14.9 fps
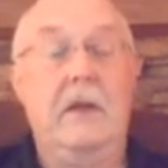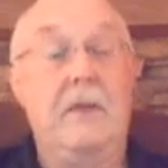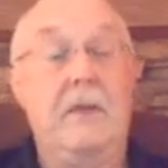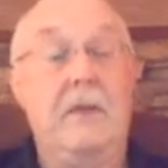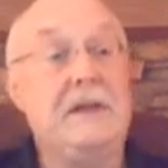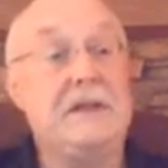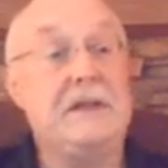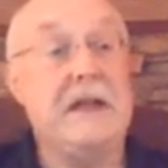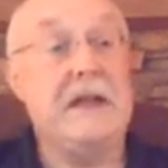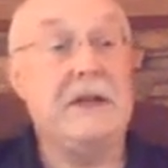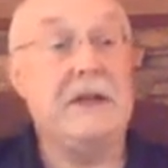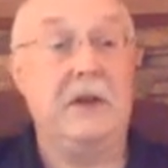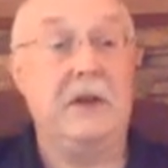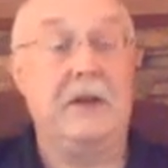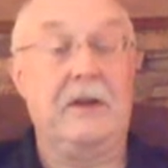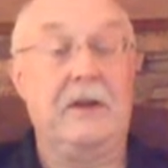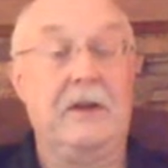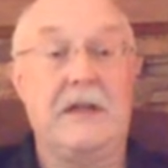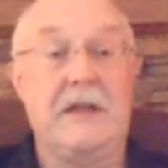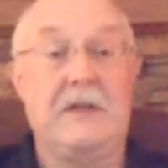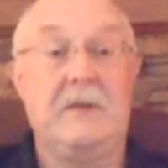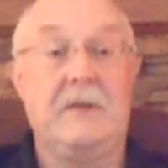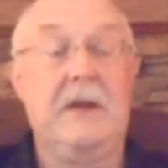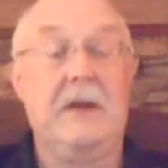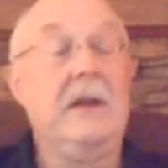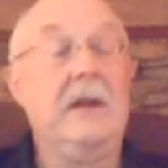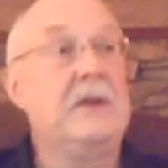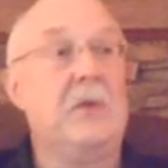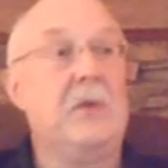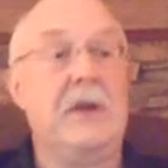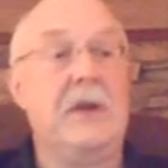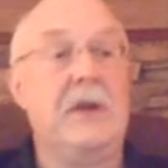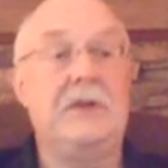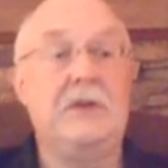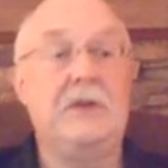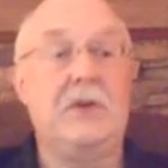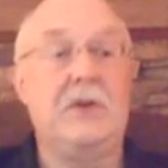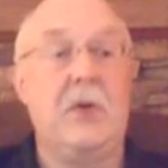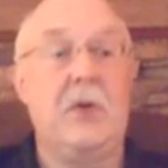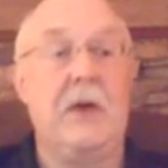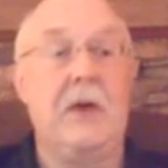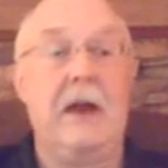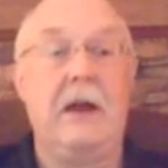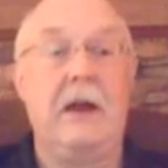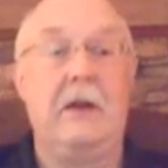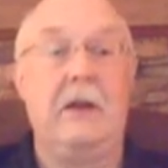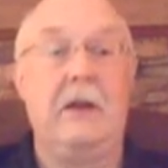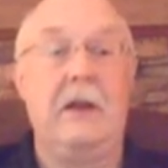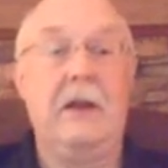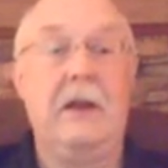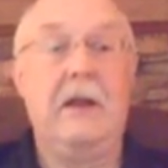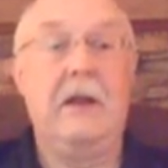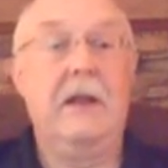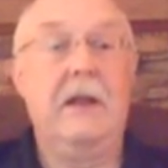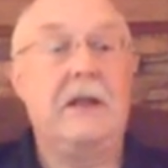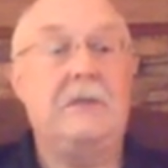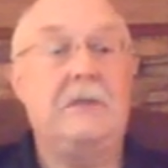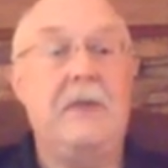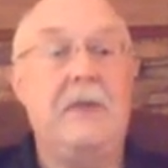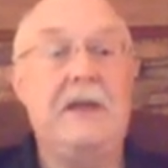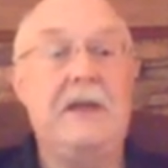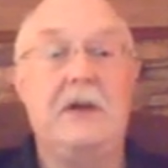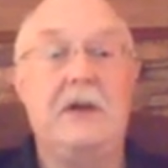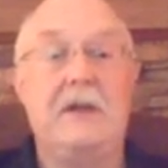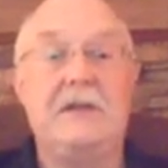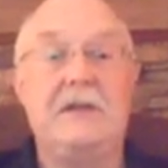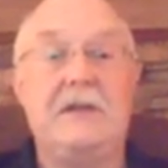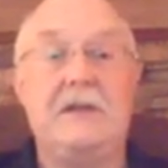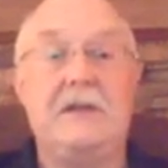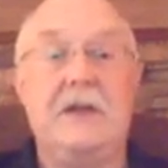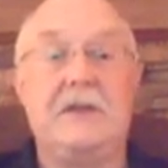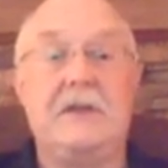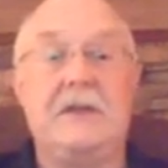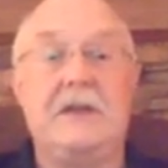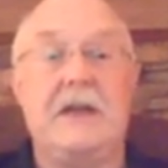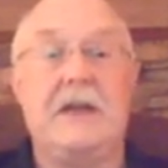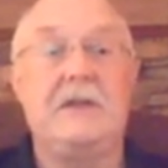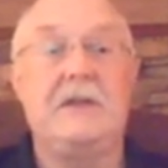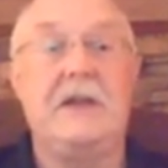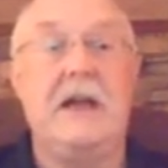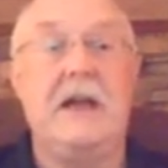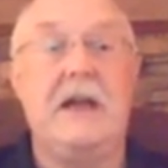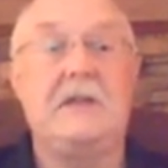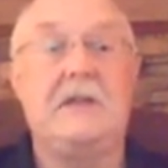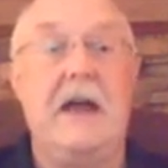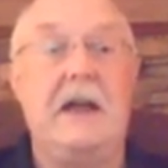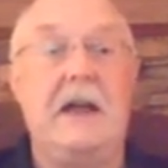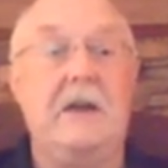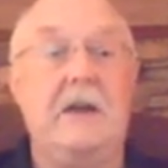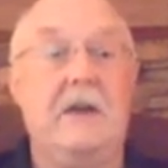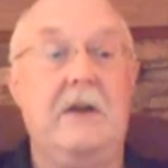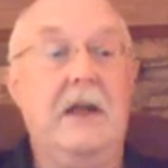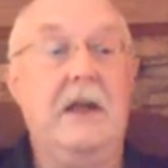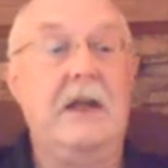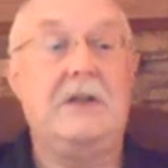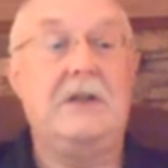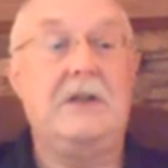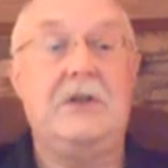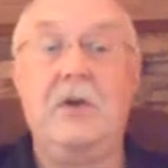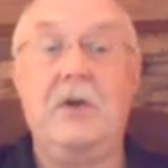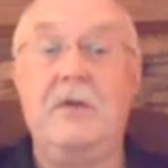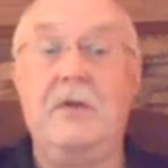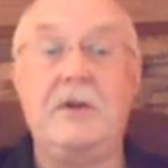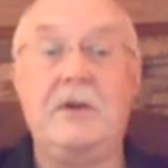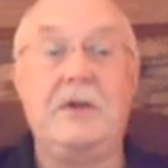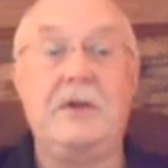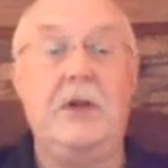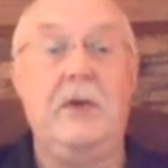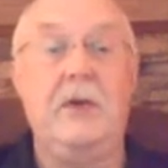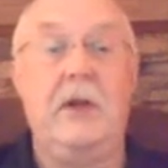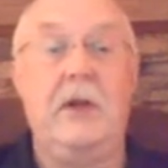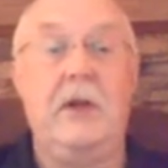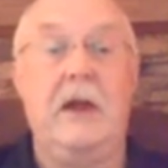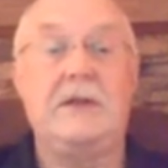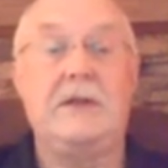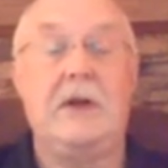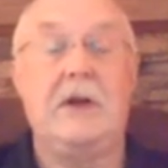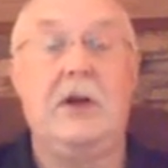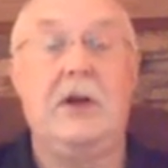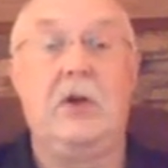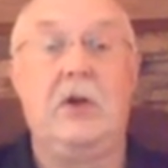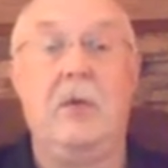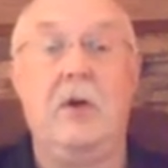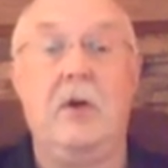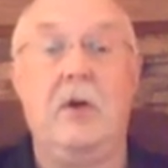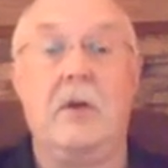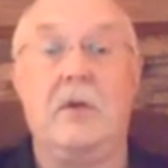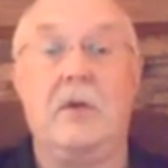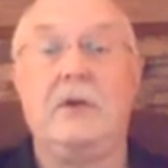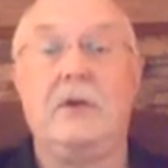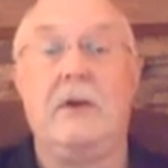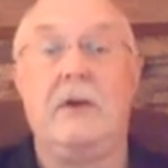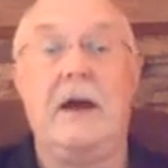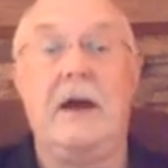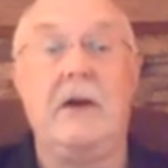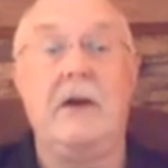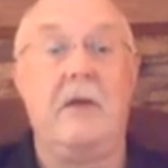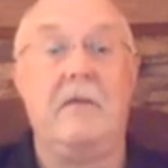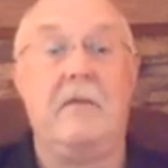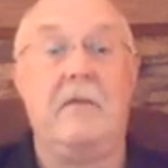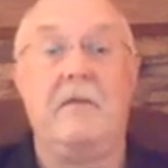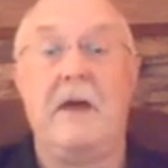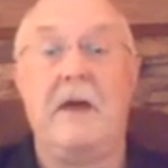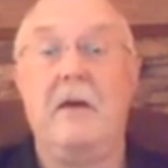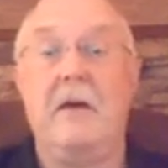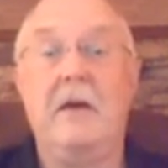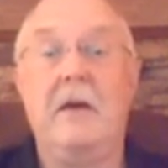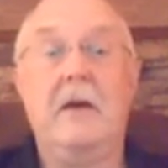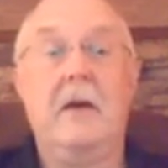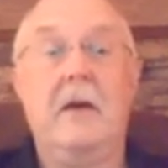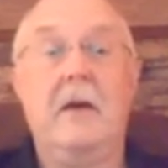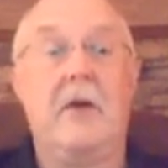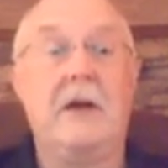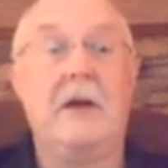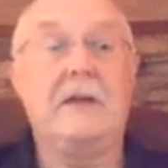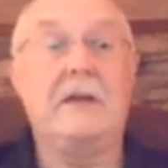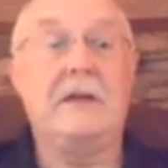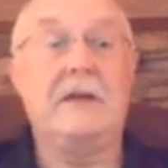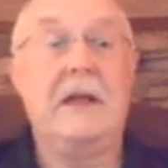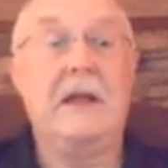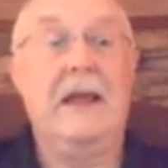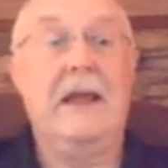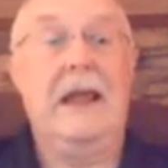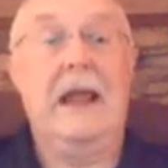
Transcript: The multi-sectional assessment is one that's used quite regularly. It's based on steel section size factor. It's universally utilized on global commercial and hydrocarbon fire projects.